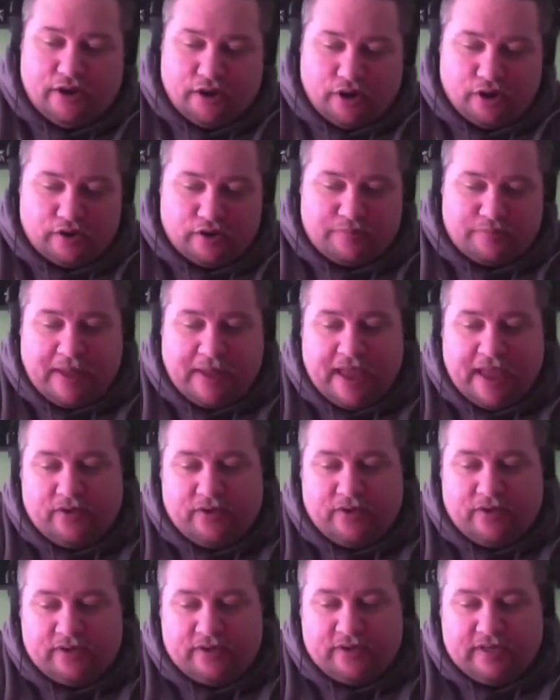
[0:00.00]

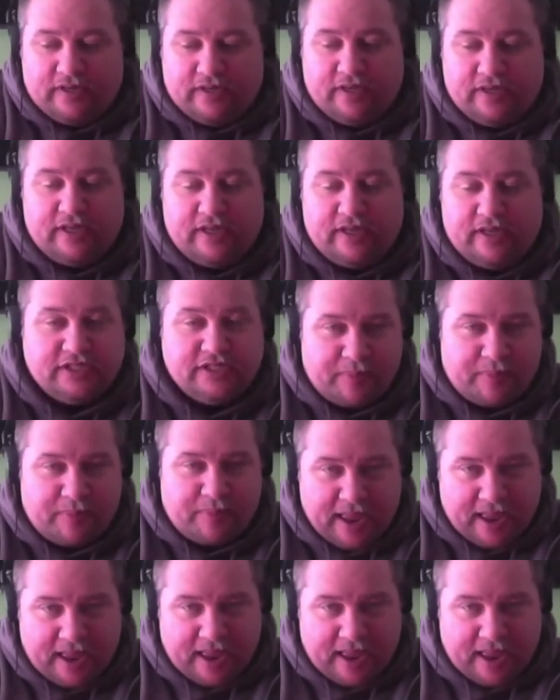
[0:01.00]
Earthbound in Japan.